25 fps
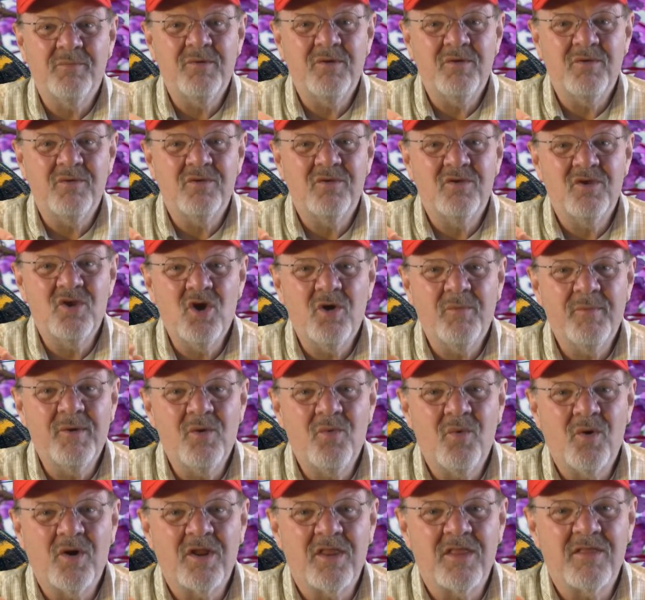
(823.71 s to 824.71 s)
Be, you'll
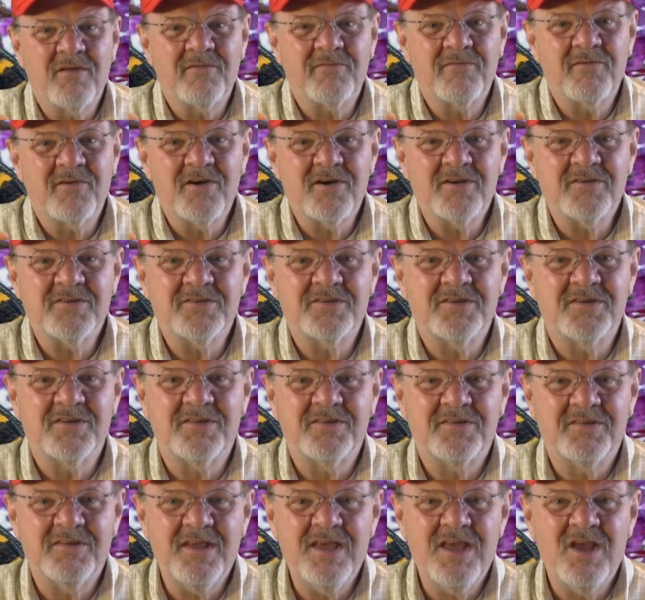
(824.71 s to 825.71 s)
be one of the first
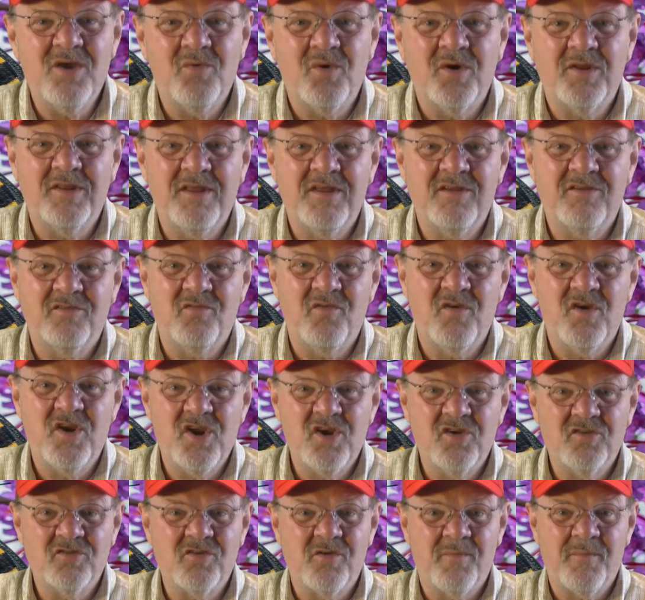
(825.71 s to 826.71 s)
to see when these
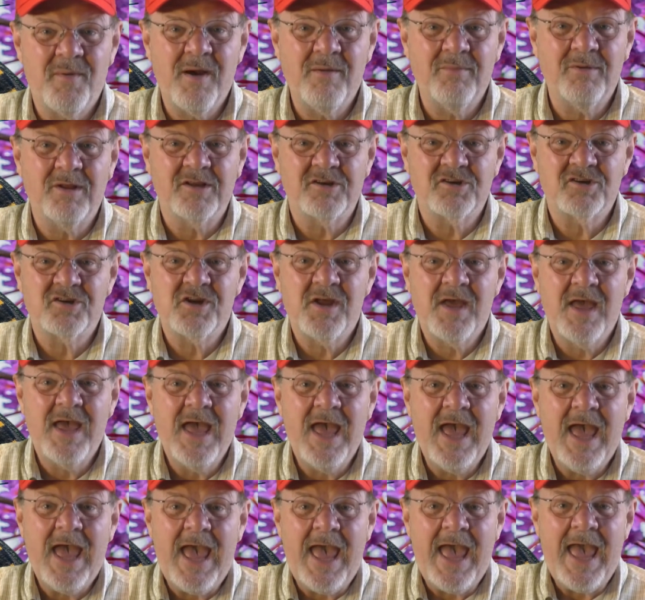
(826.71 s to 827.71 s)
videos are published
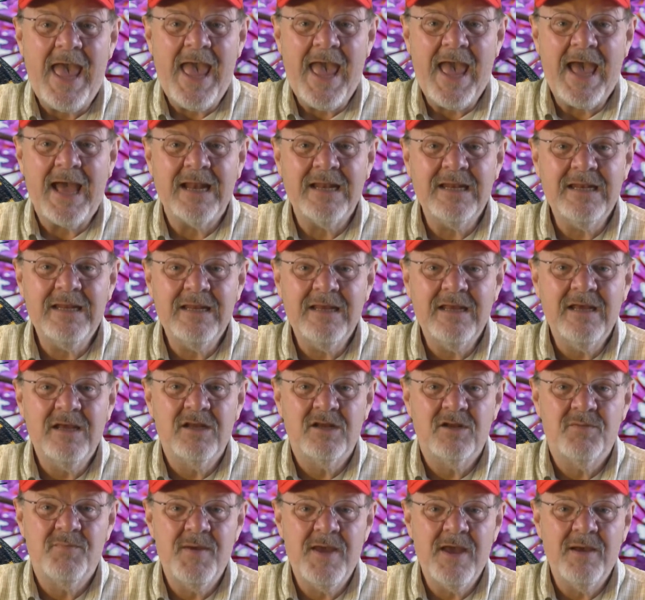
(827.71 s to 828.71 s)
and
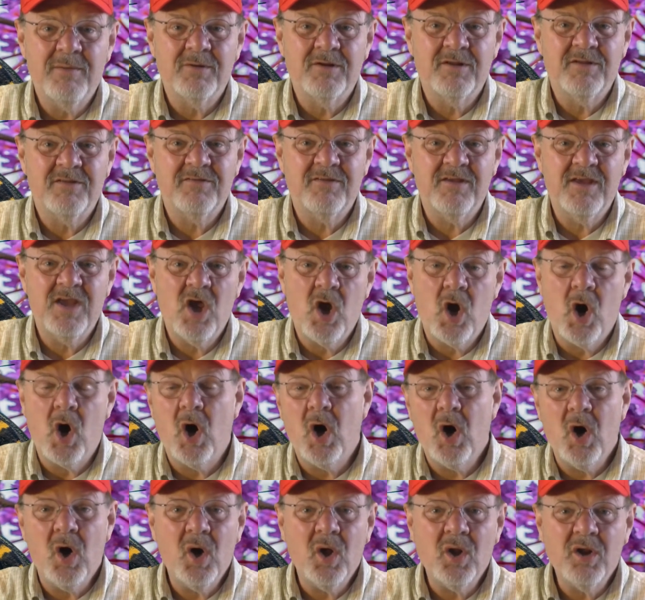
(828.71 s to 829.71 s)
to be able to see
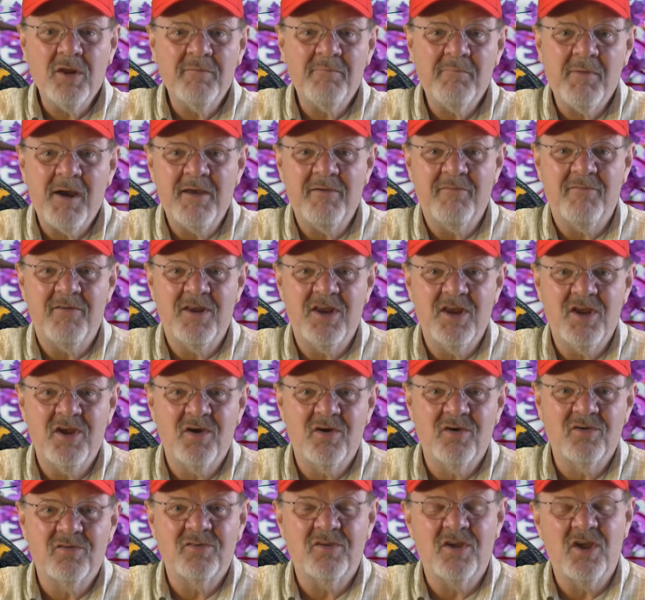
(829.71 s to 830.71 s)
all of my
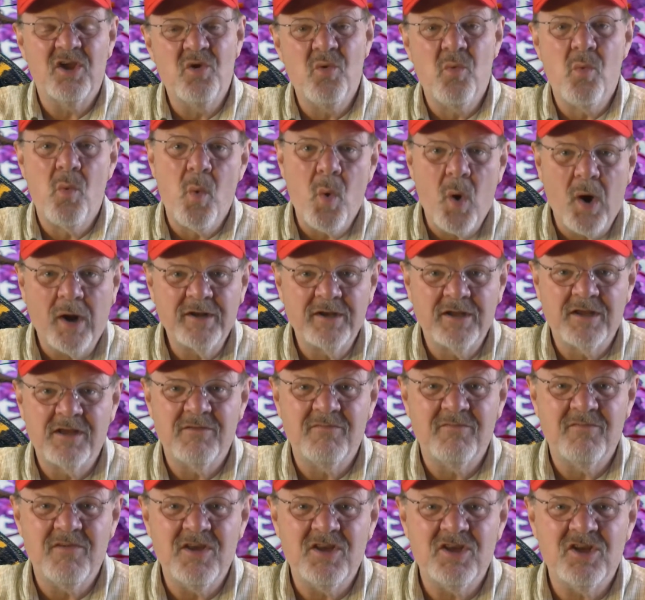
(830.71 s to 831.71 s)
videos in one
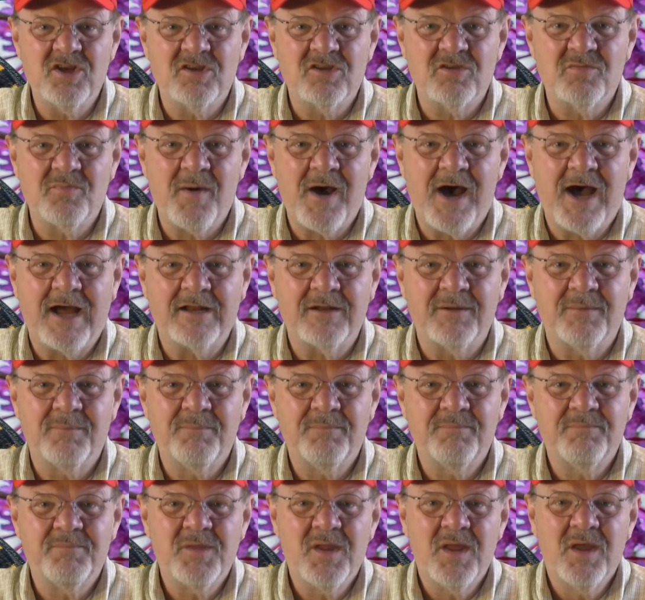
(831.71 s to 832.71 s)
convenient spot.
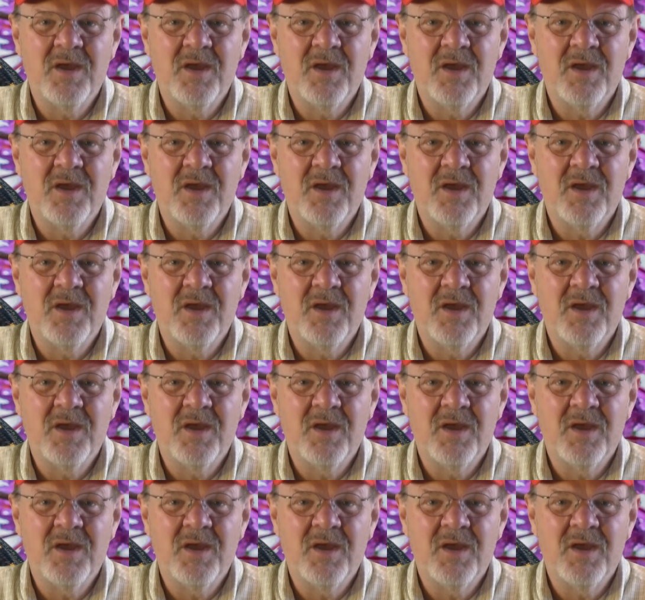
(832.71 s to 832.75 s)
